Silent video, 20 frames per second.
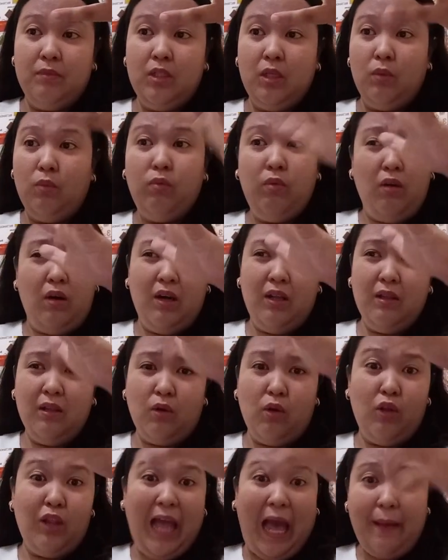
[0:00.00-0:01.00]
the wall
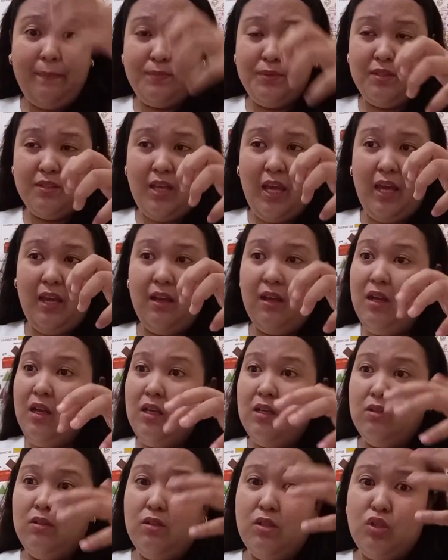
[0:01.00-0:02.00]
collapsed, okay,
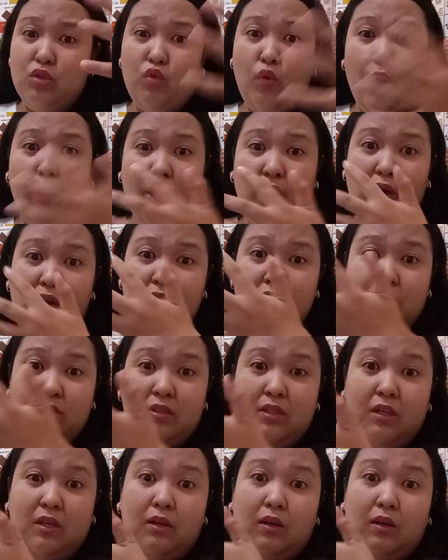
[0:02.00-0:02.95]
destroying also